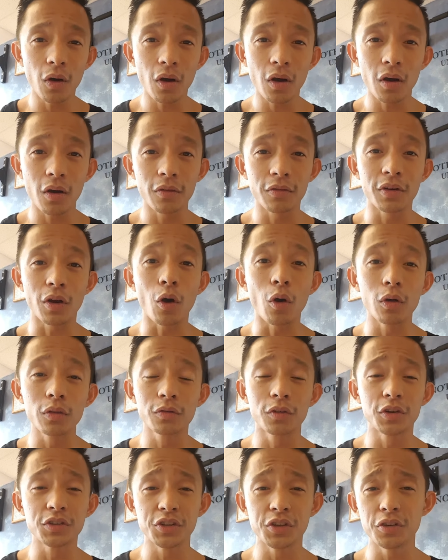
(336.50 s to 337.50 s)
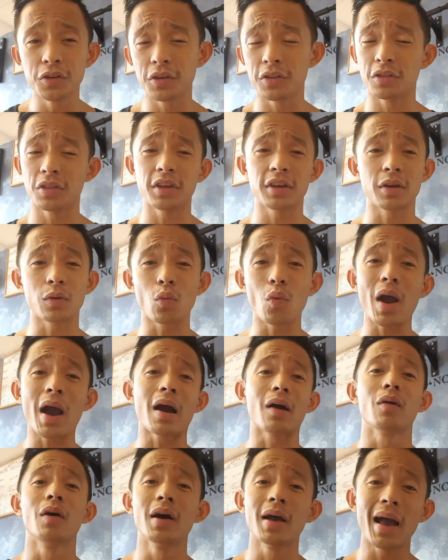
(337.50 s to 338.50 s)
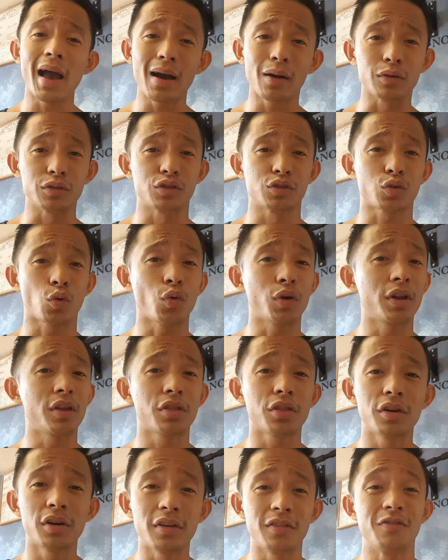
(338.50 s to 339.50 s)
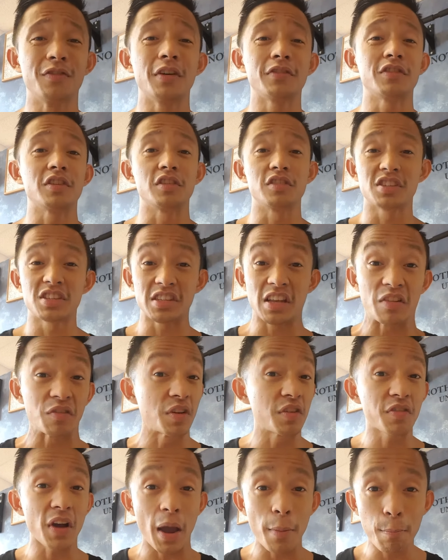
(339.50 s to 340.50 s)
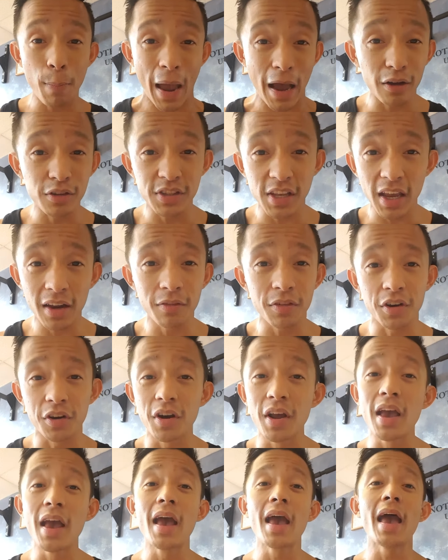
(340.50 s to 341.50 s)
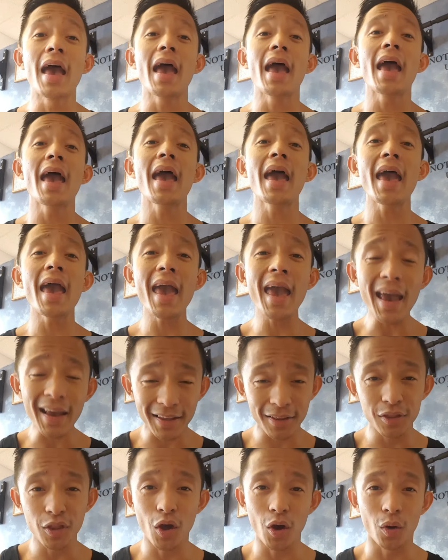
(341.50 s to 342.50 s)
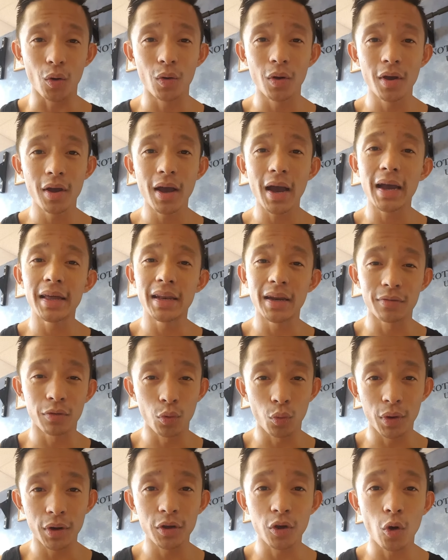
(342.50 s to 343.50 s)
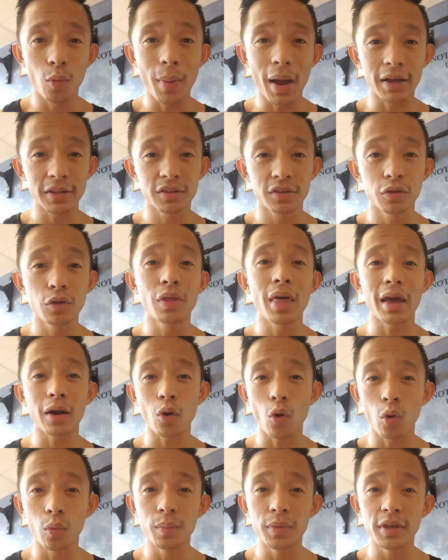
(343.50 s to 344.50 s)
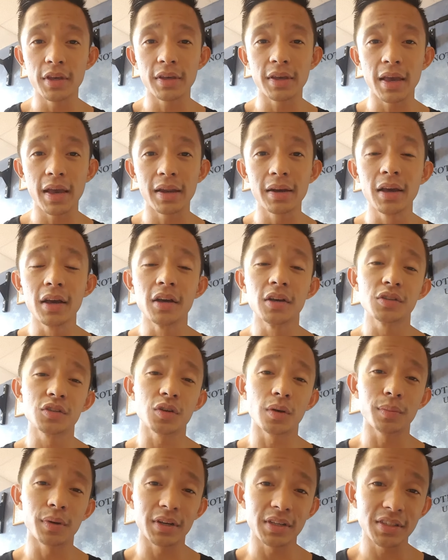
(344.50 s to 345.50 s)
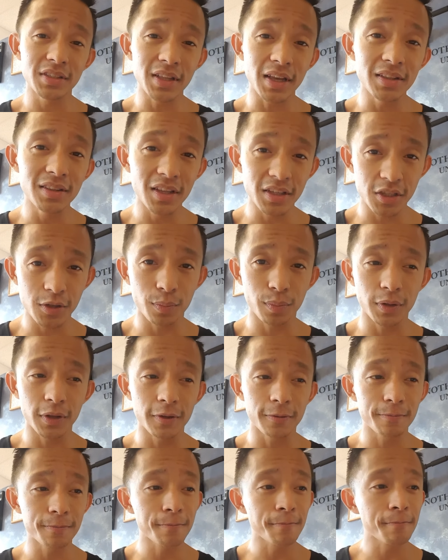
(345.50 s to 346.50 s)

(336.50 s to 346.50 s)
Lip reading: of an old version of you, and you're thinking, wow, I was 20, 30, 50, 75 pounds heavier. Heck no, I never want to go back to that old me again, so I'm going to stay disciplined.